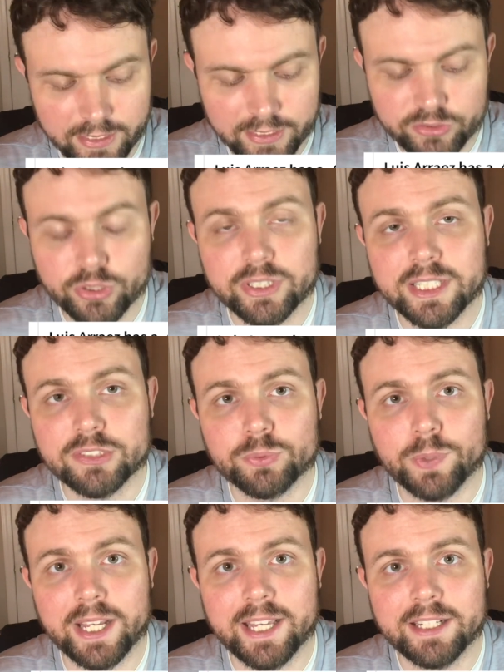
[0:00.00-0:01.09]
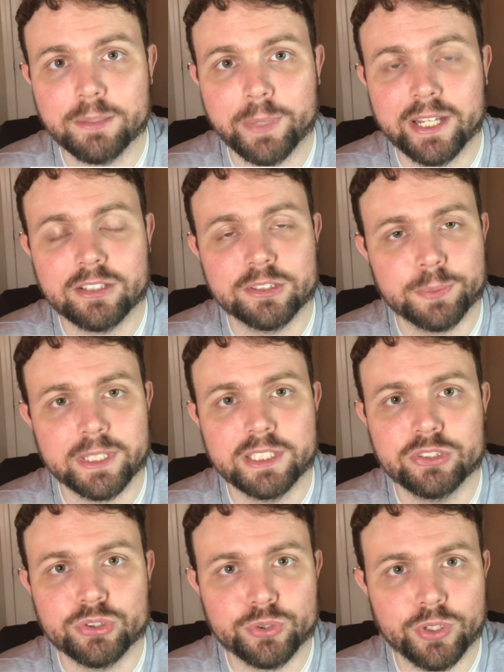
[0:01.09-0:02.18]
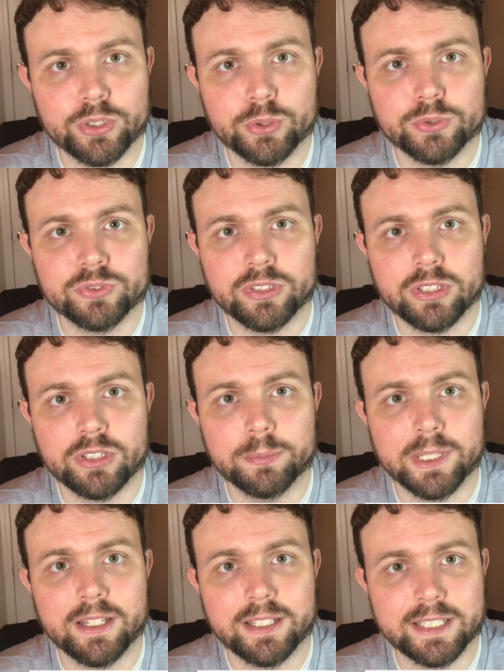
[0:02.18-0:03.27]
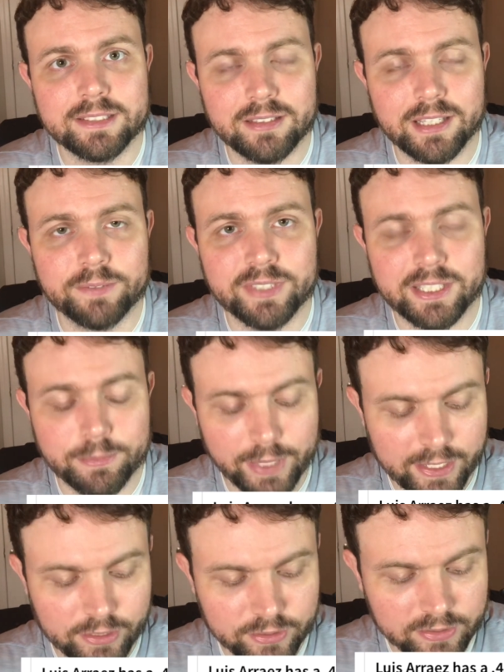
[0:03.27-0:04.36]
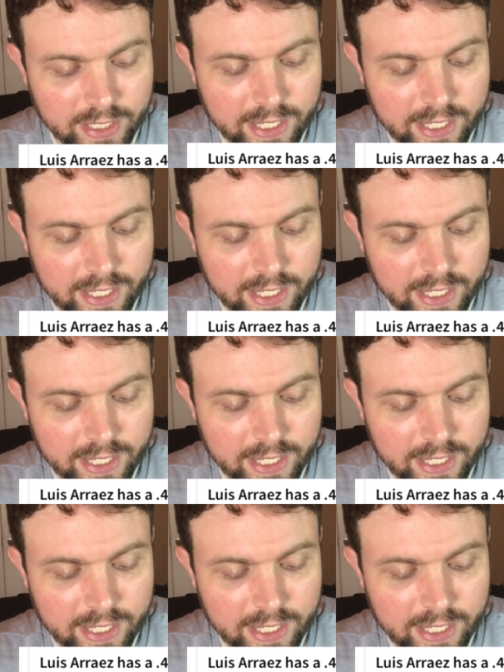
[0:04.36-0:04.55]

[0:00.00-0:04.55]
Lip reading: He's good against right-handed batters, but he struggles a little bit against left-handed batters.